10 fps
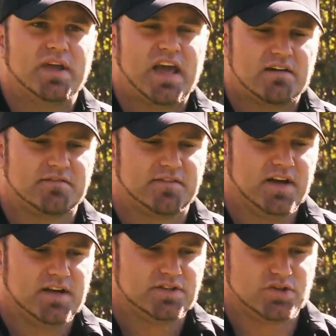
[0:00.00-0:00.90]
We have
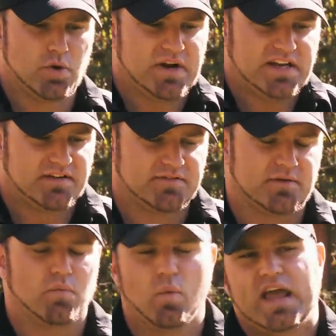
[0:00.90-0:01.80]
so many
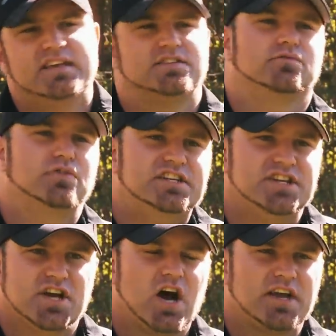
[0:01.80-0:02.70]
different ways of
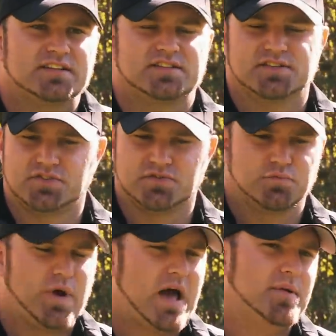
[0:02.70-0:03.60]
reaching audiences
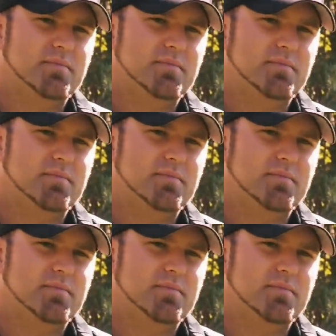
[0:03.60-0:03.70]
through web